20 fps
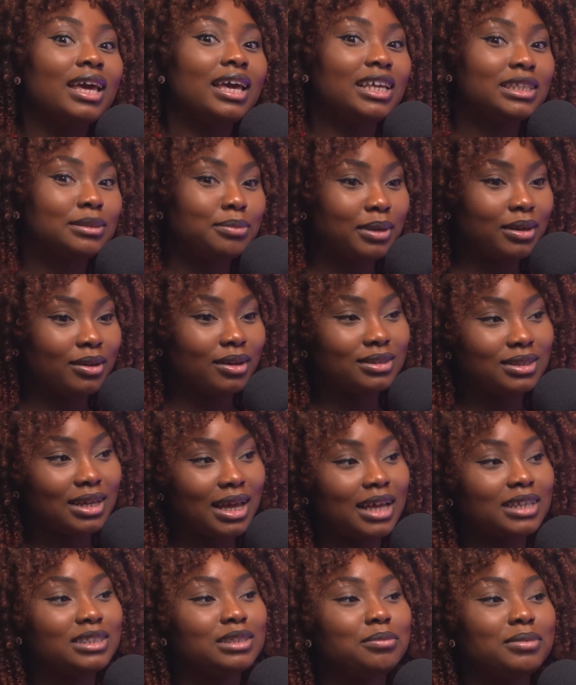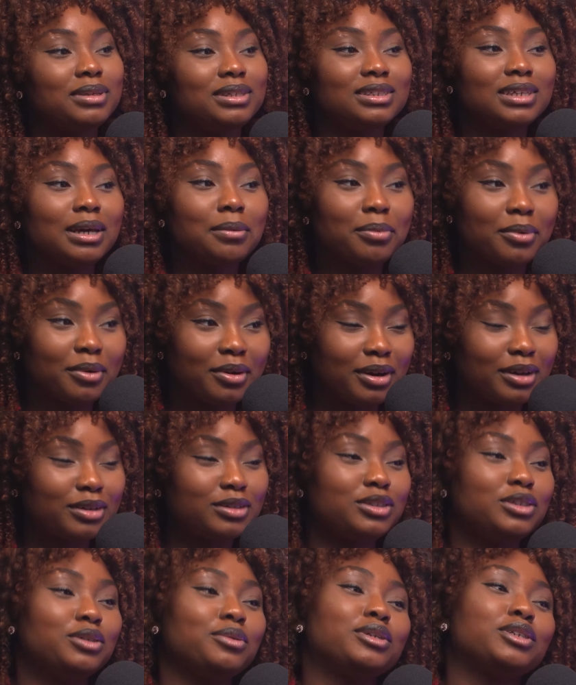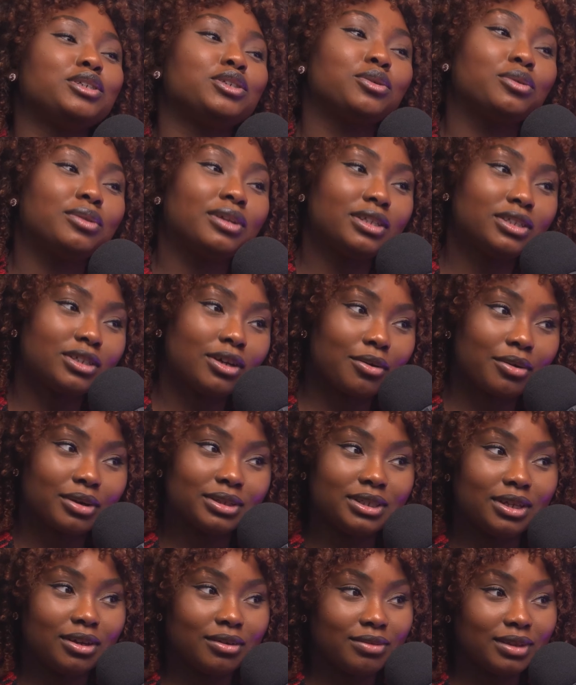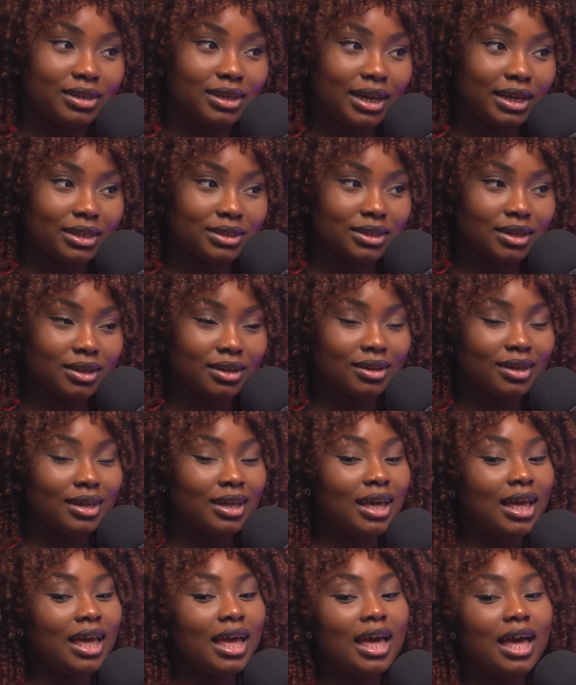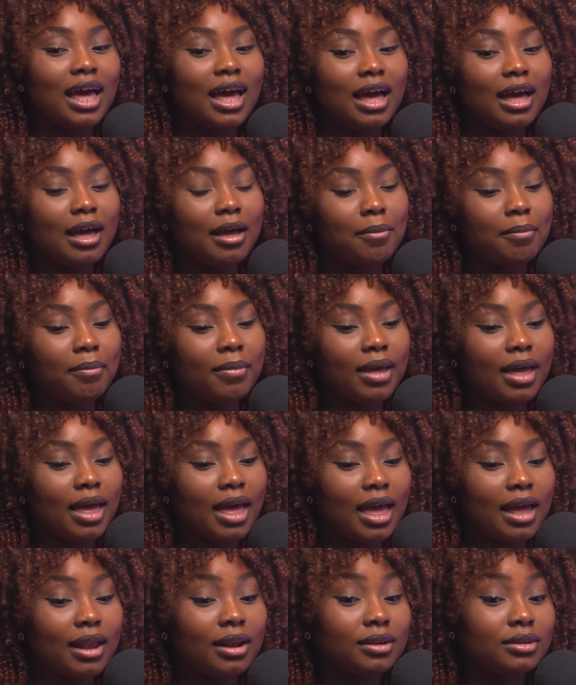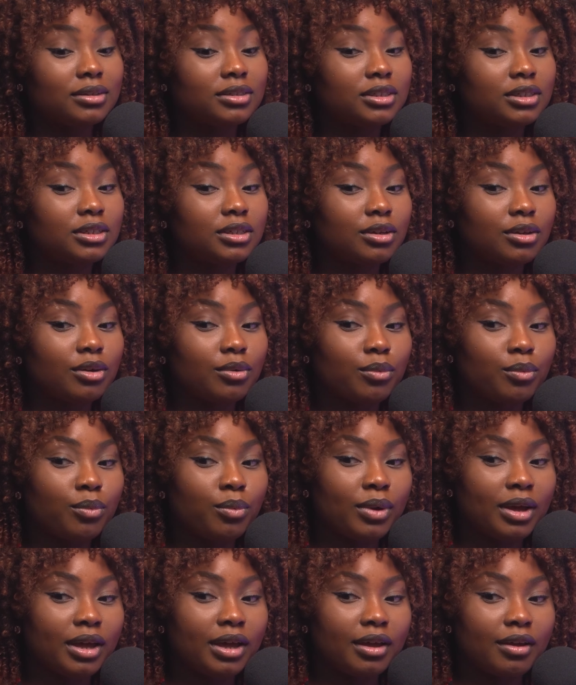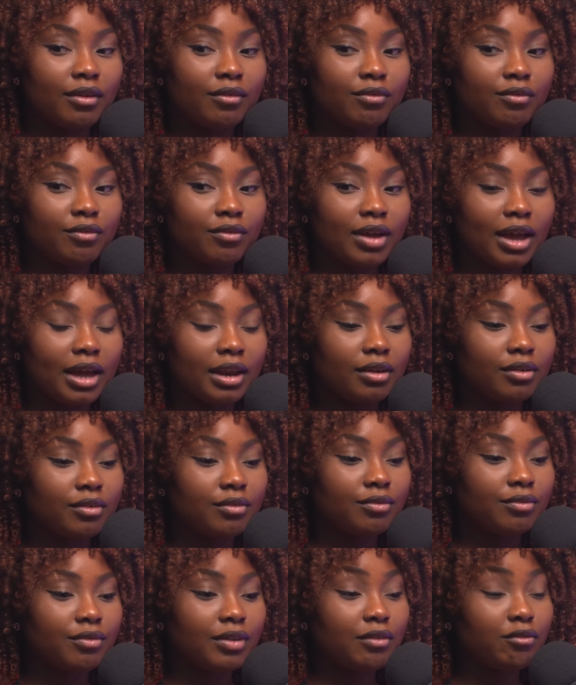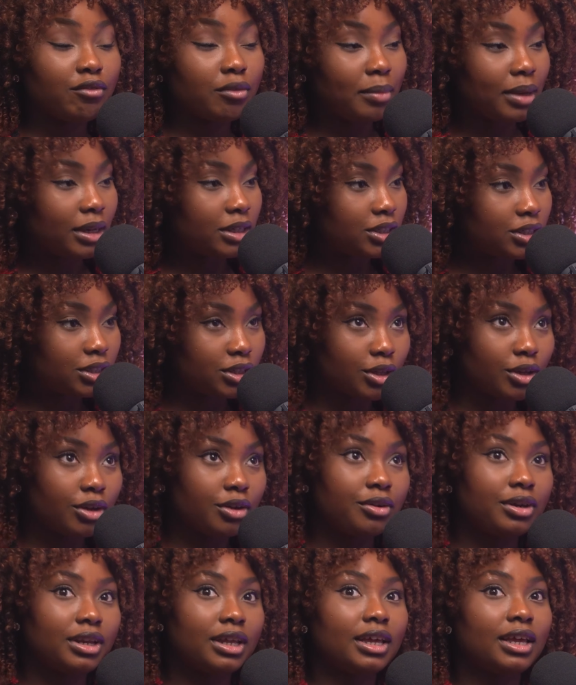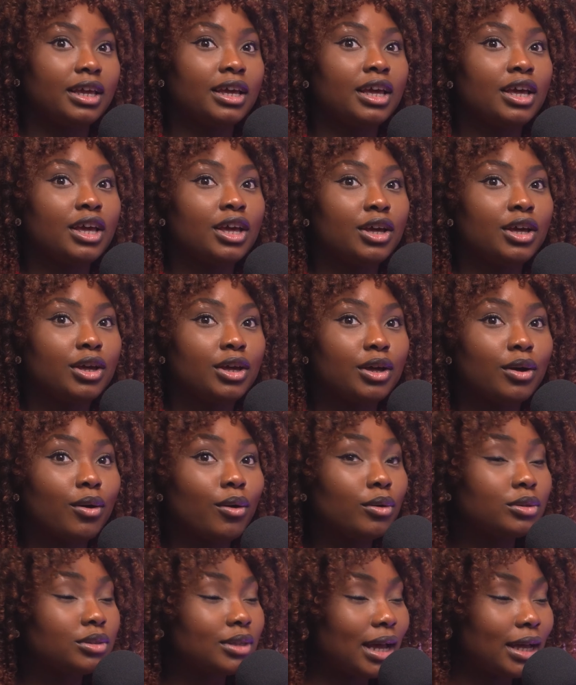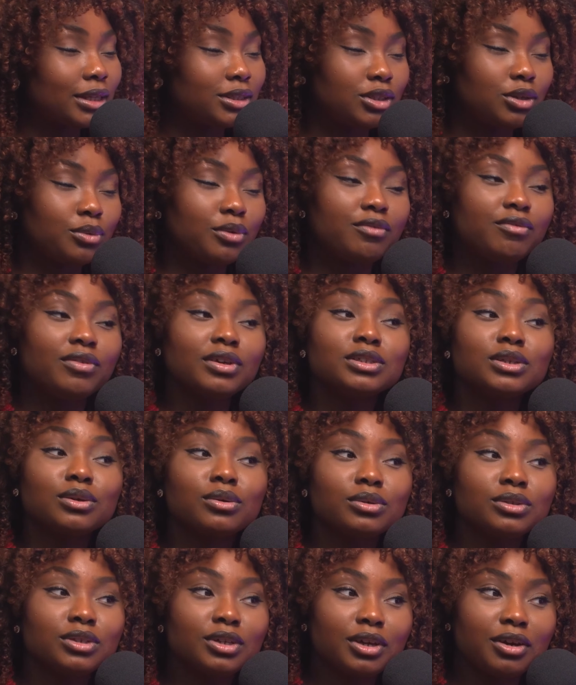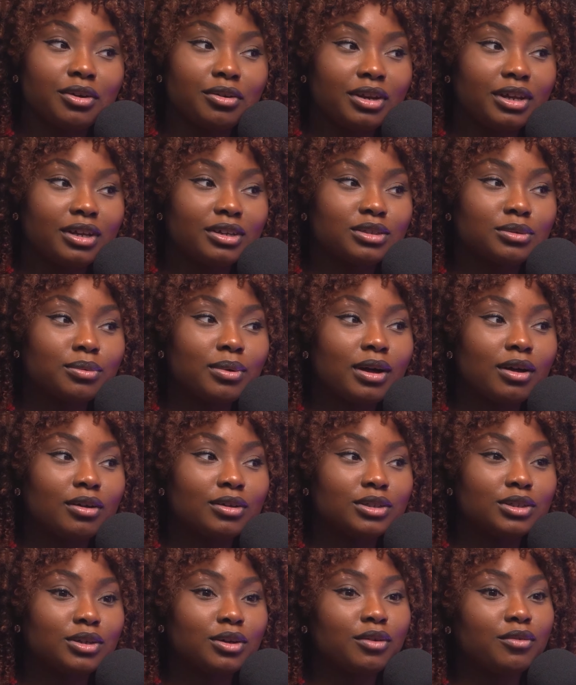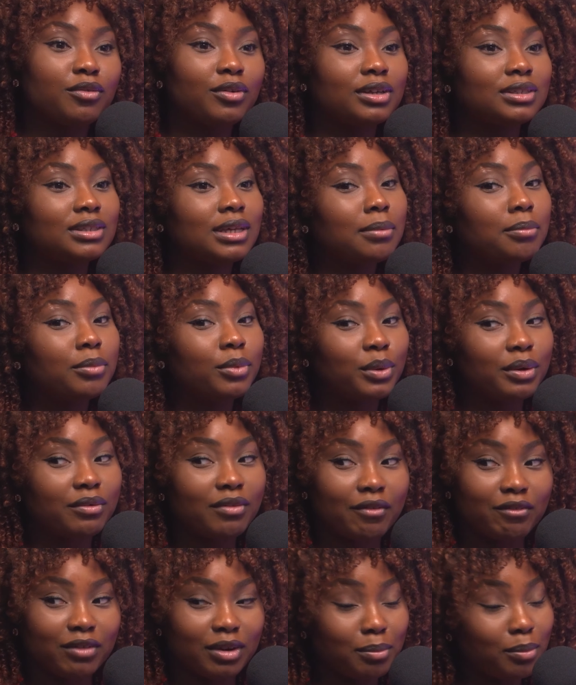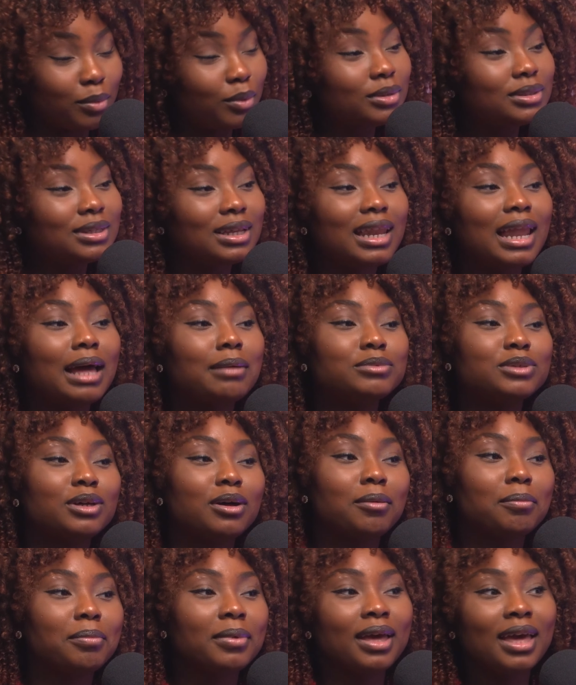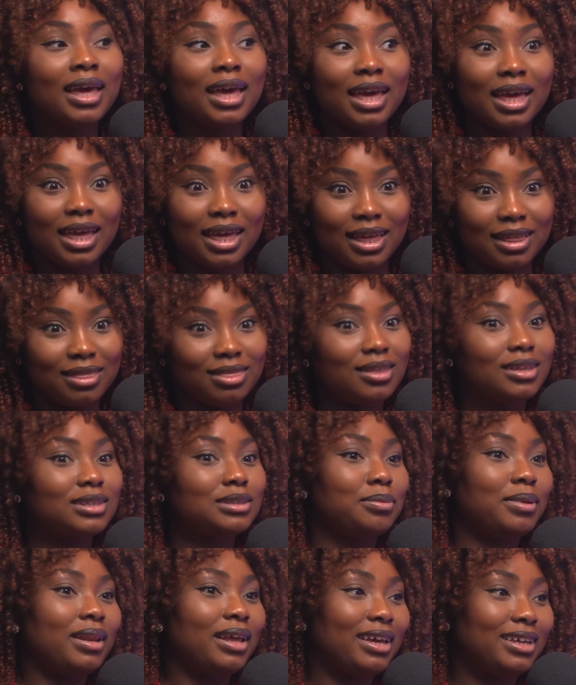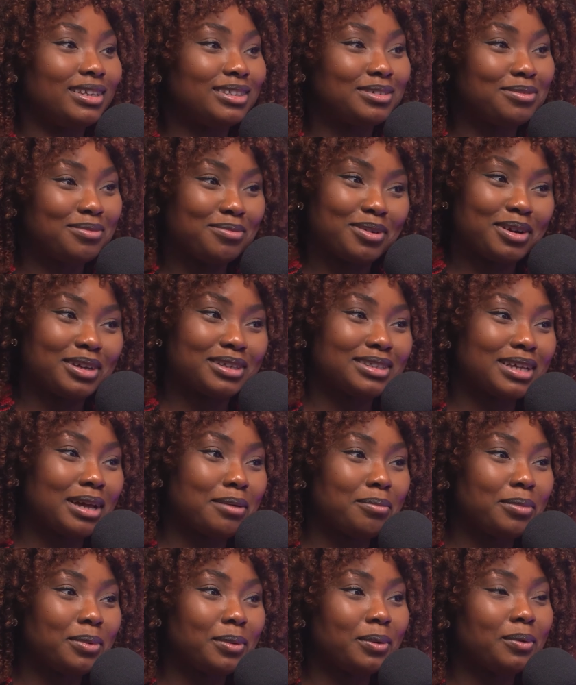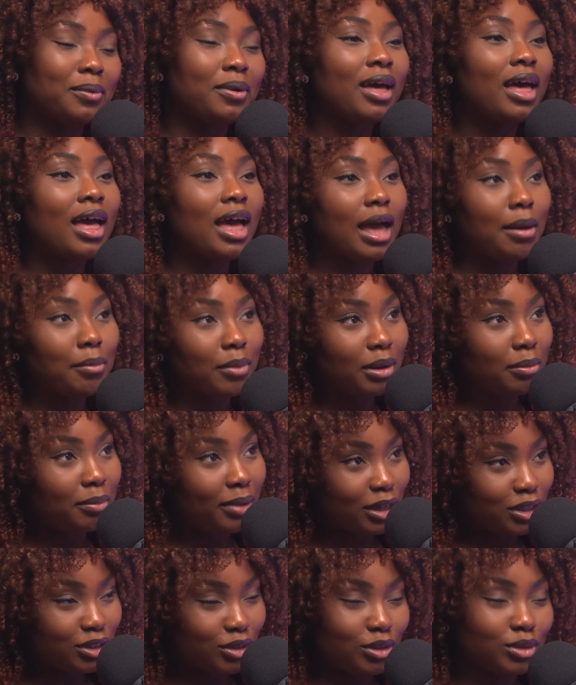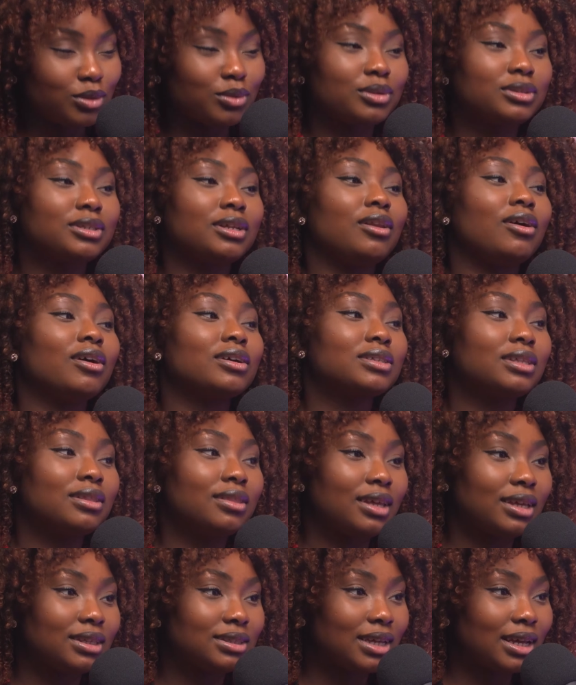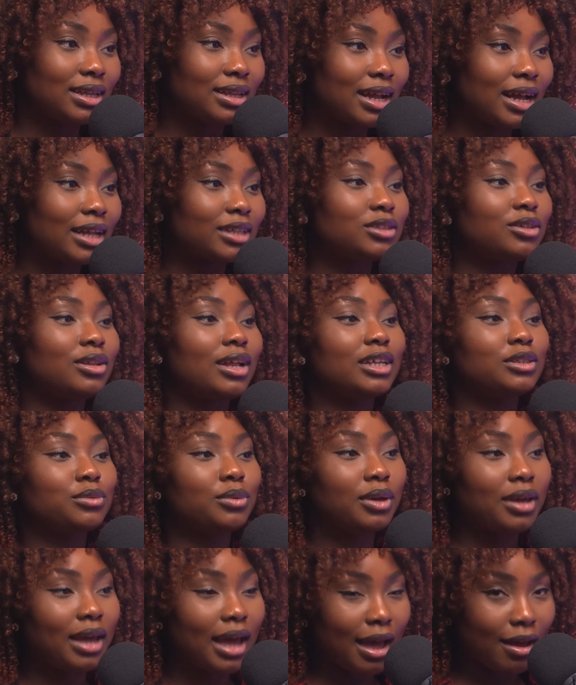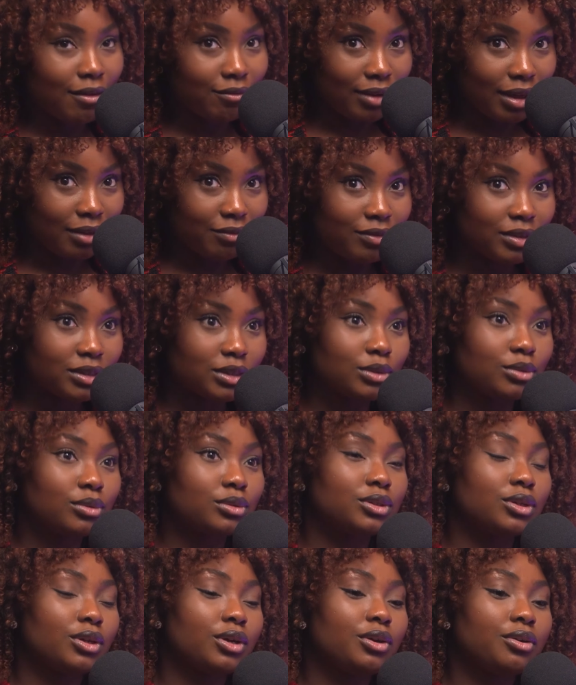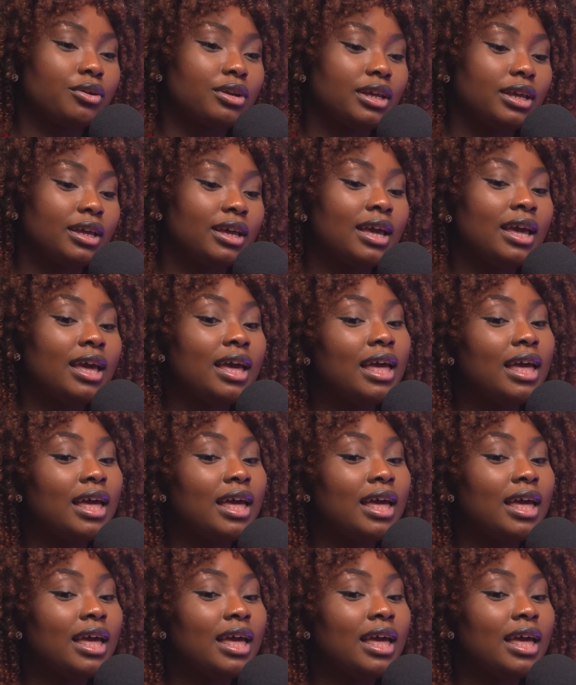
It's because it has to be separate to ensure the integrity of the data. Mm-hmm. Um, and with kind of information security, it also has to do with physical security as well. So, for example, if I have an important laptop in this place. For example, I'm going to make sure the doors are locked and things like that. So that's when you have like physical security.